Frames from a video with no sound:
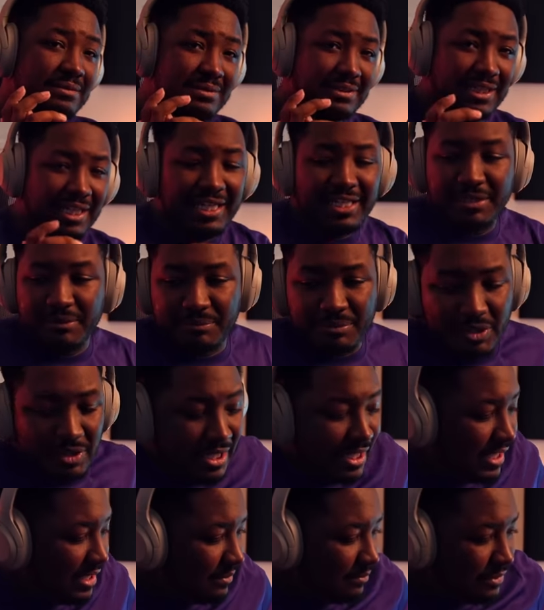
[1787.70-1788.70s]
Damn, bro, I
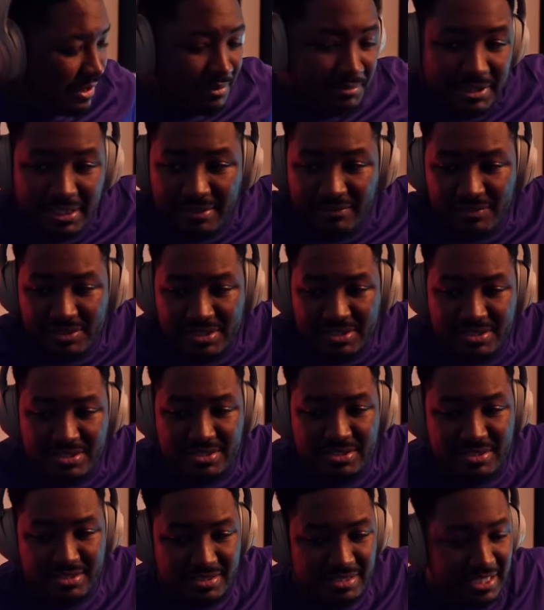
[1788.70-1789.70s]
hate when they be having
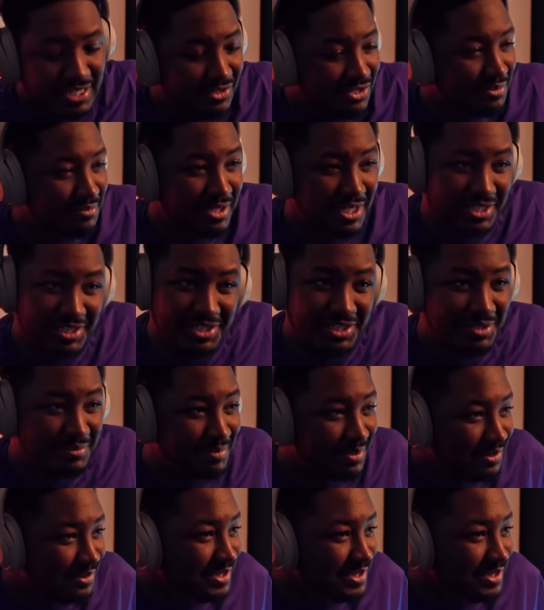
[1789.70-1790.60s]
this sound in my ear, bro.